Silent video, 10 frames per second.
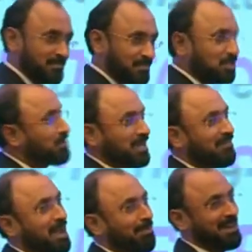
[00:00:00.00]
So today
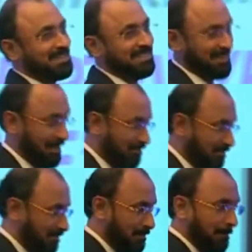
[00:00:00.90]
we are practicing them.
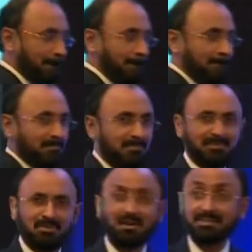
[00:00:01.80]

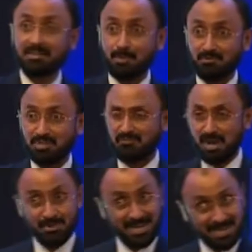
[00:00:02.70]
Even whatever the profession we
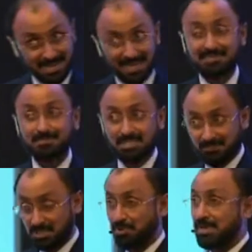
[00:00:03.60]
are doing in customer
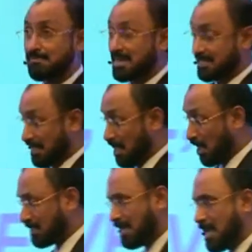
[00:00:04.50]
service too, it matters a lot.
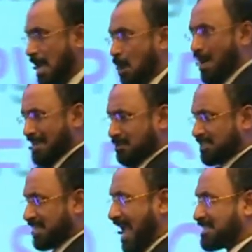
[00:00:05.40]
What you
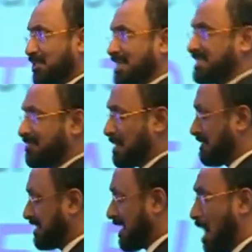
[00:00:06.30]
say is only
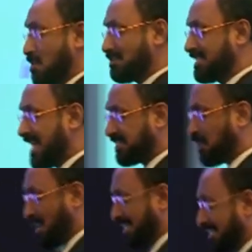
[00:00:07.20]
7%, how you say
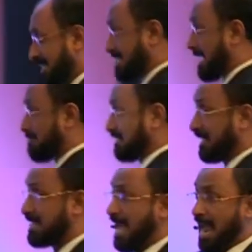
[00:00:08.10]
so is
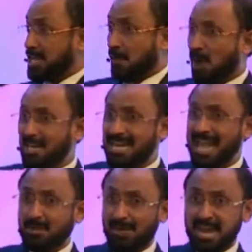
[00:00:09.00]
38%, and your body
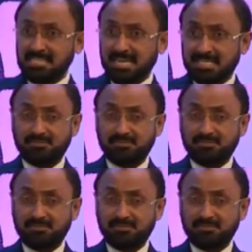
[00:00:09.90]
language is